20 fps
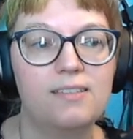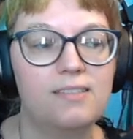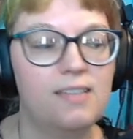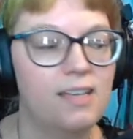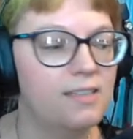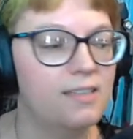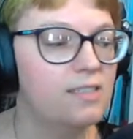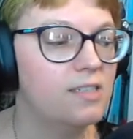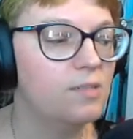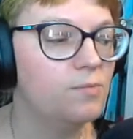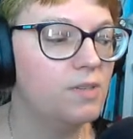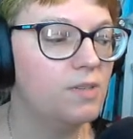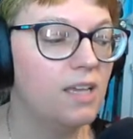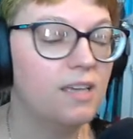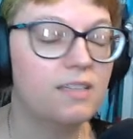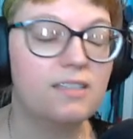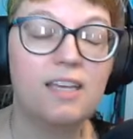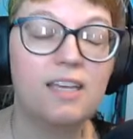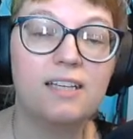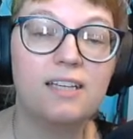
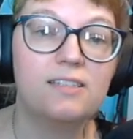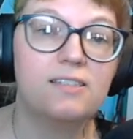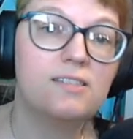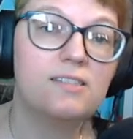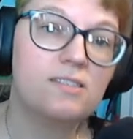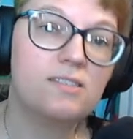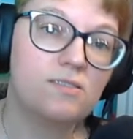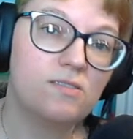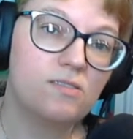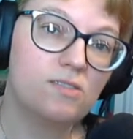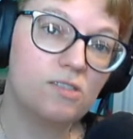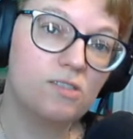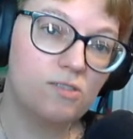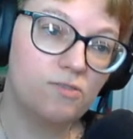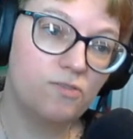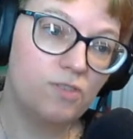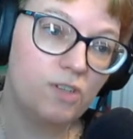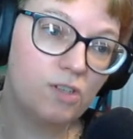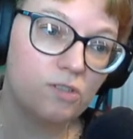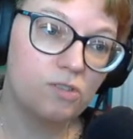It
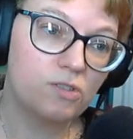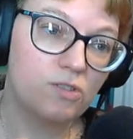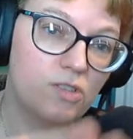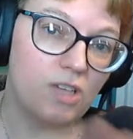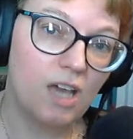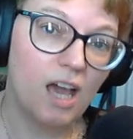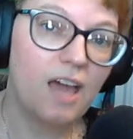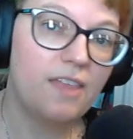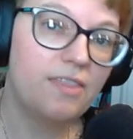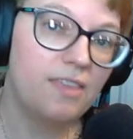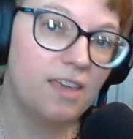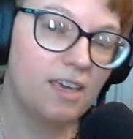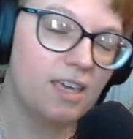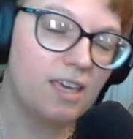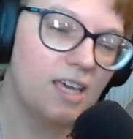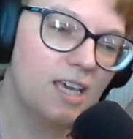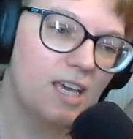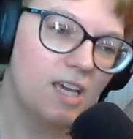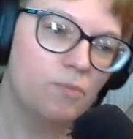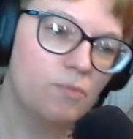veers gothic,
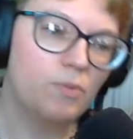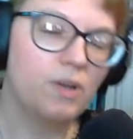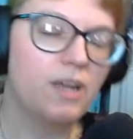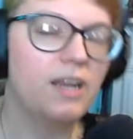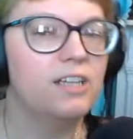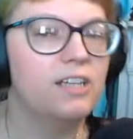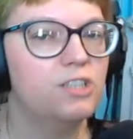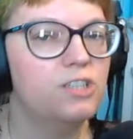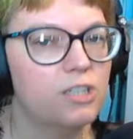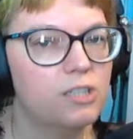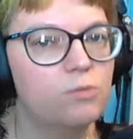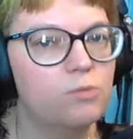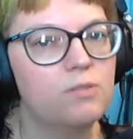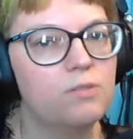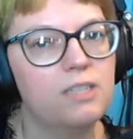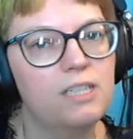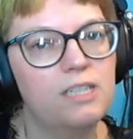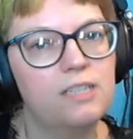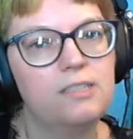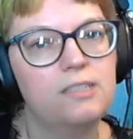but I just
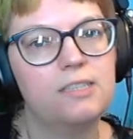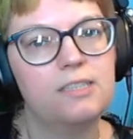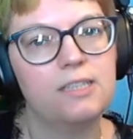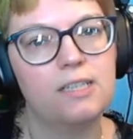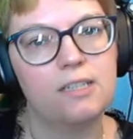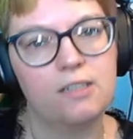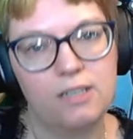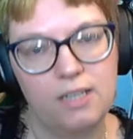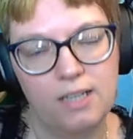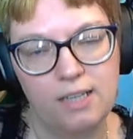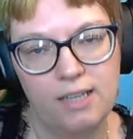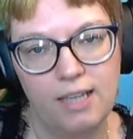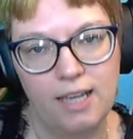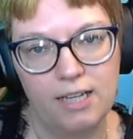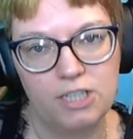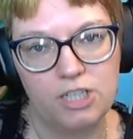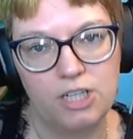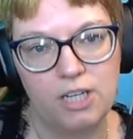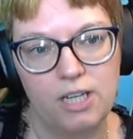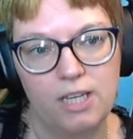released a
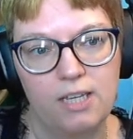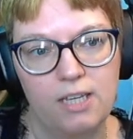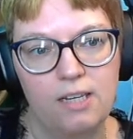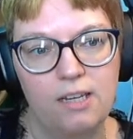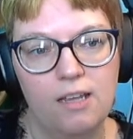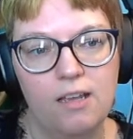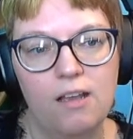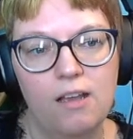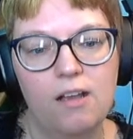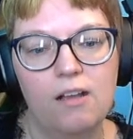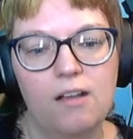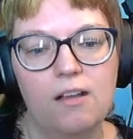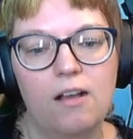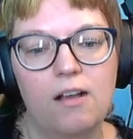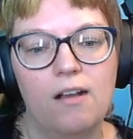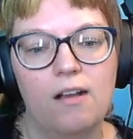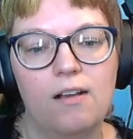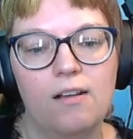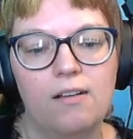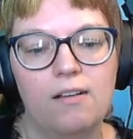collection
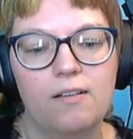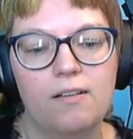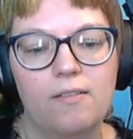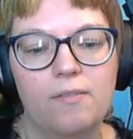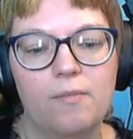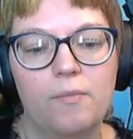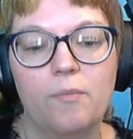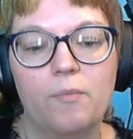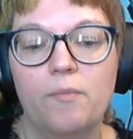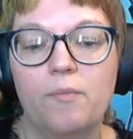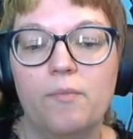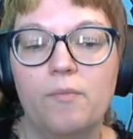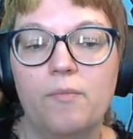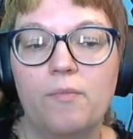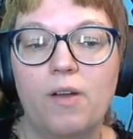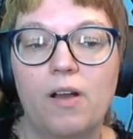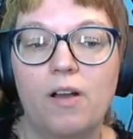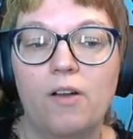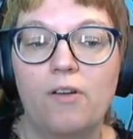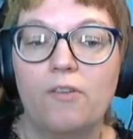of
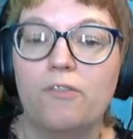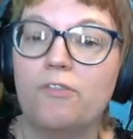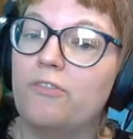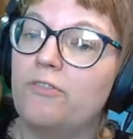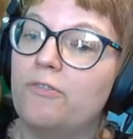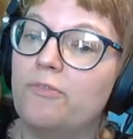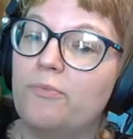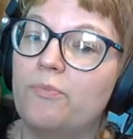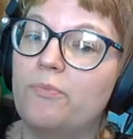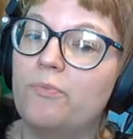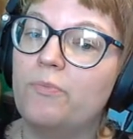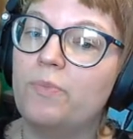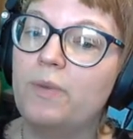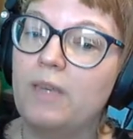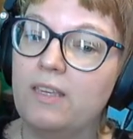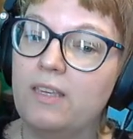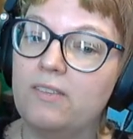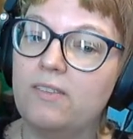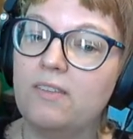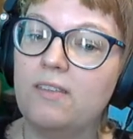
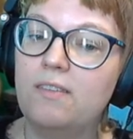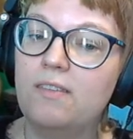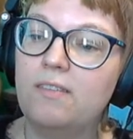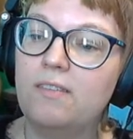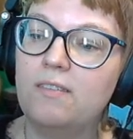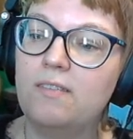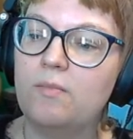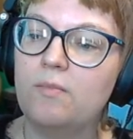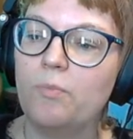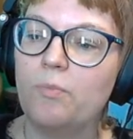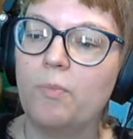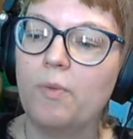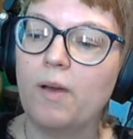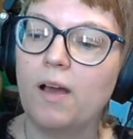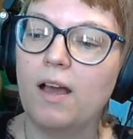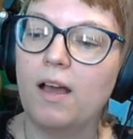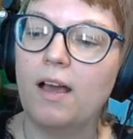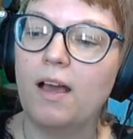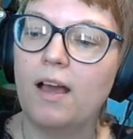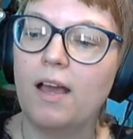pieces
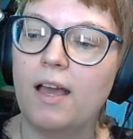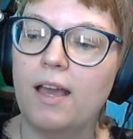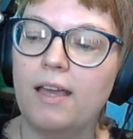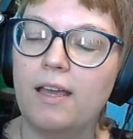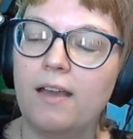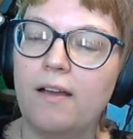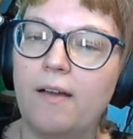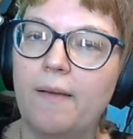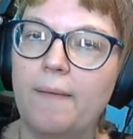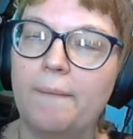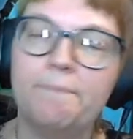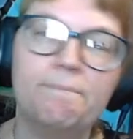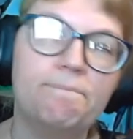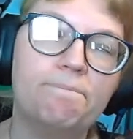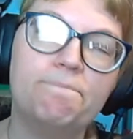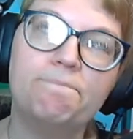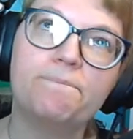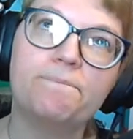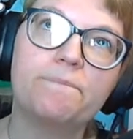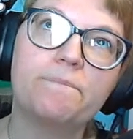by
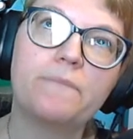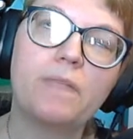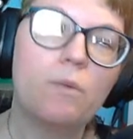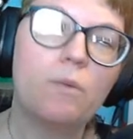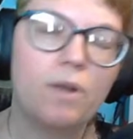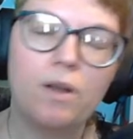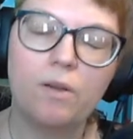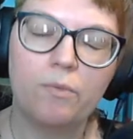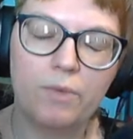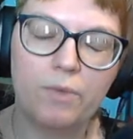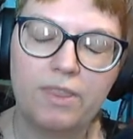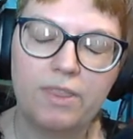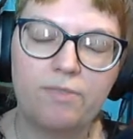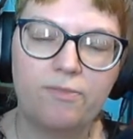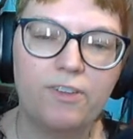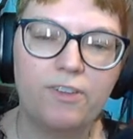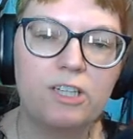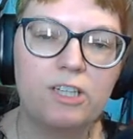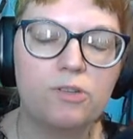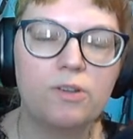
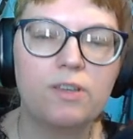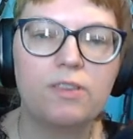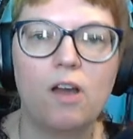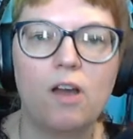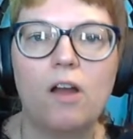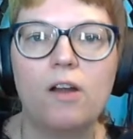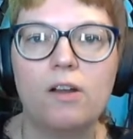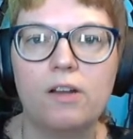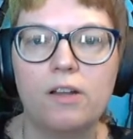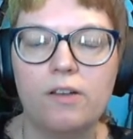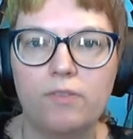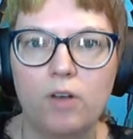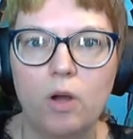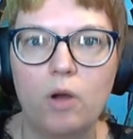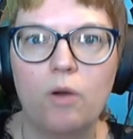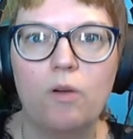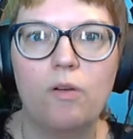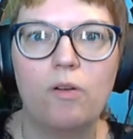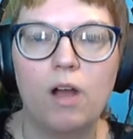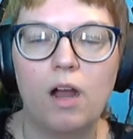featuring the art of
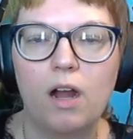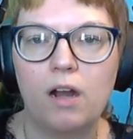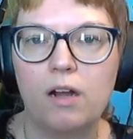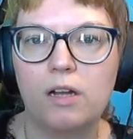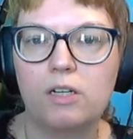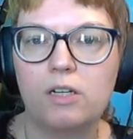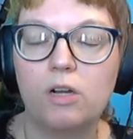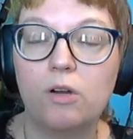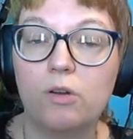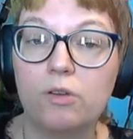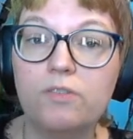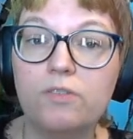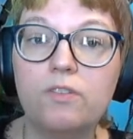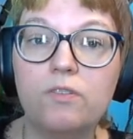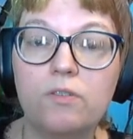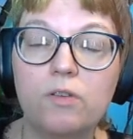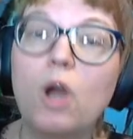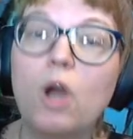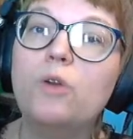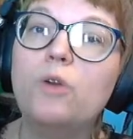Ohara
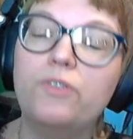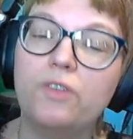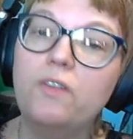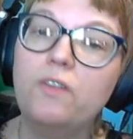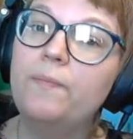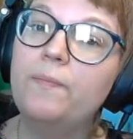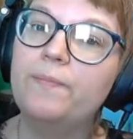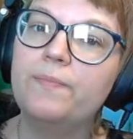Kosen,